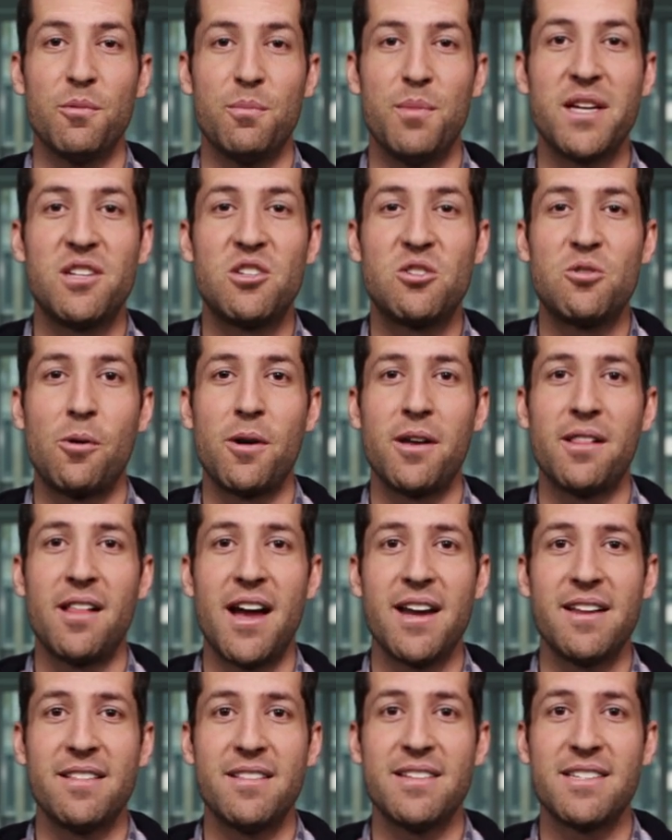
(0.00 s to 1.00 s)
big
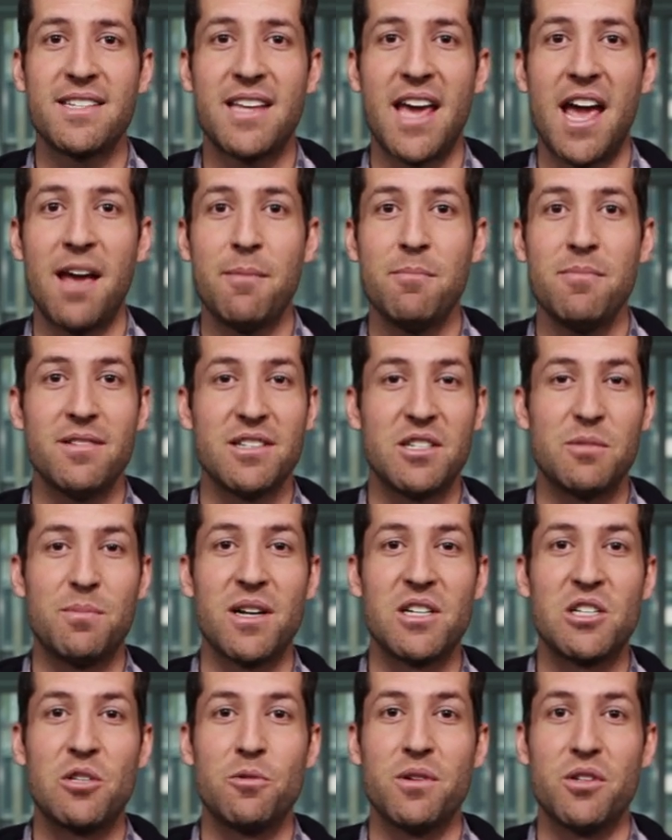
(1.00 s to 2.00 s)
storyline in this game,
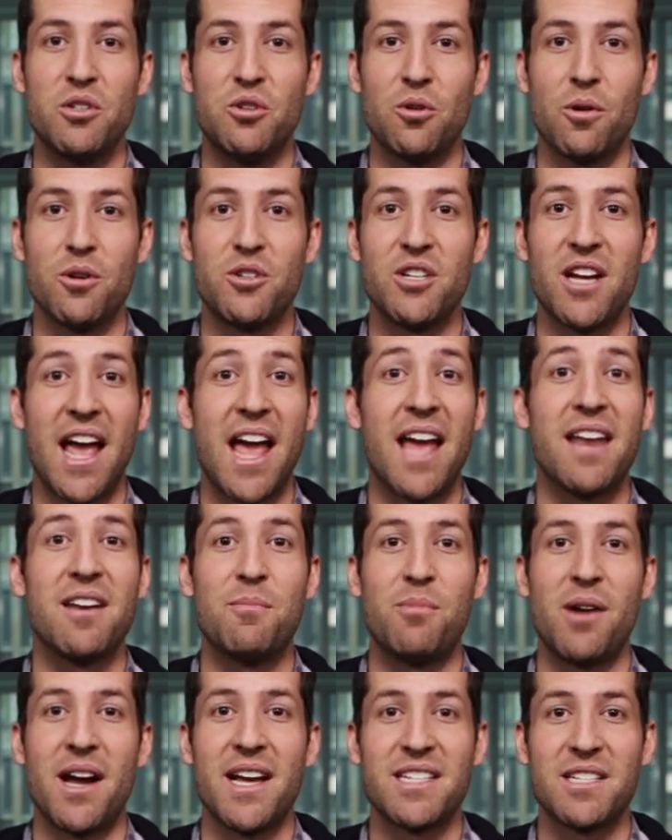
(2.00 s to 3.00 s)
especially with Georgia and
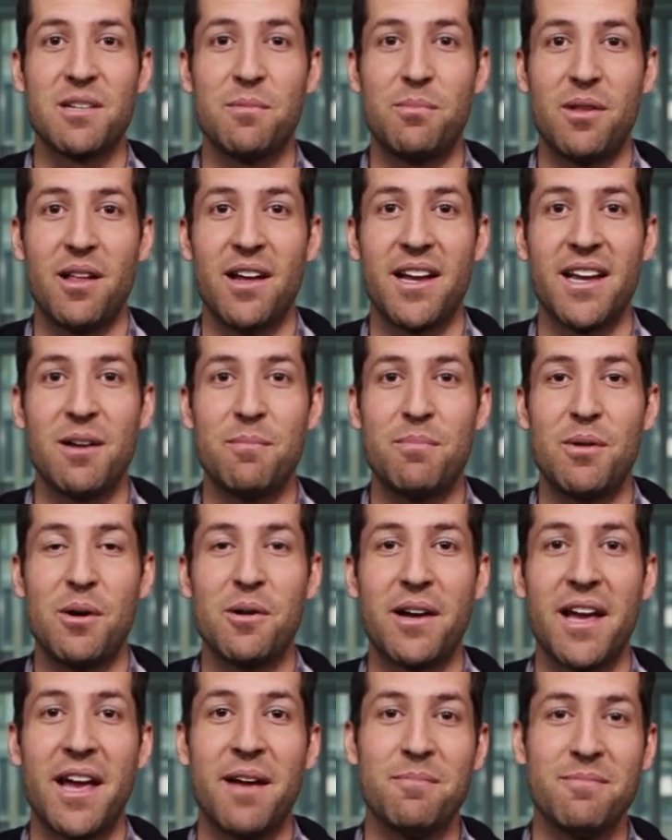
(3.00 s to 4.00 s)
Nebraska playing in a
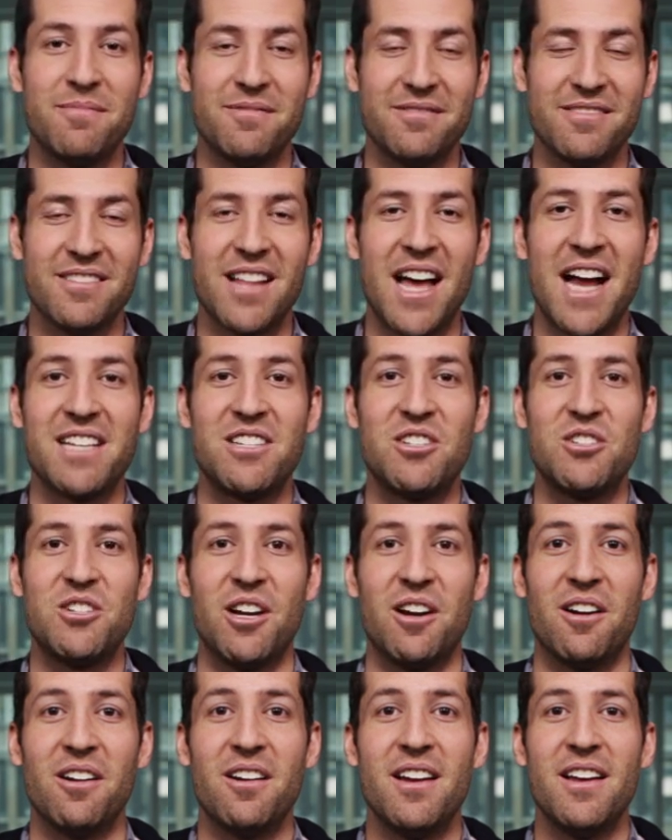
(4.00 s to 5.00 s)
bowl game last
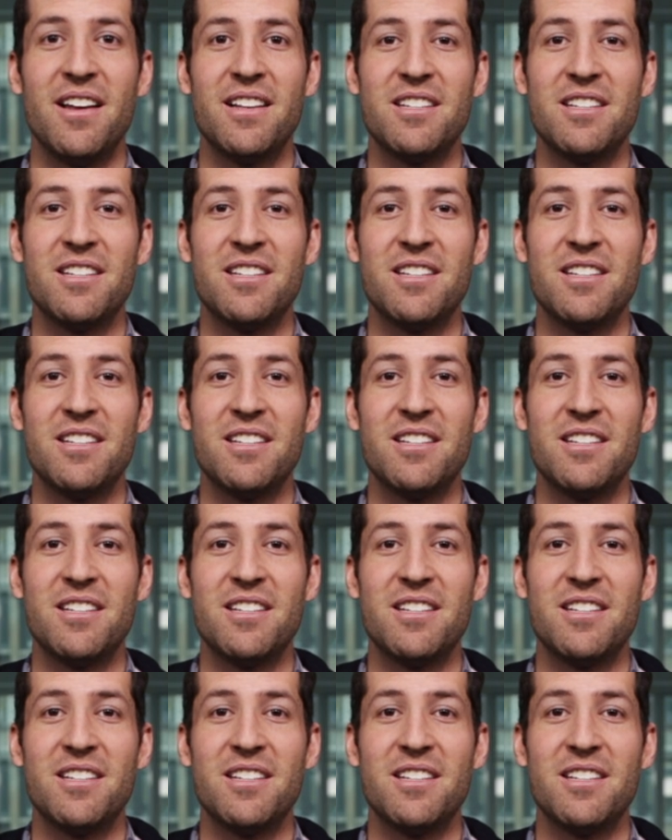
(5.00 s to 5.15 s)
year.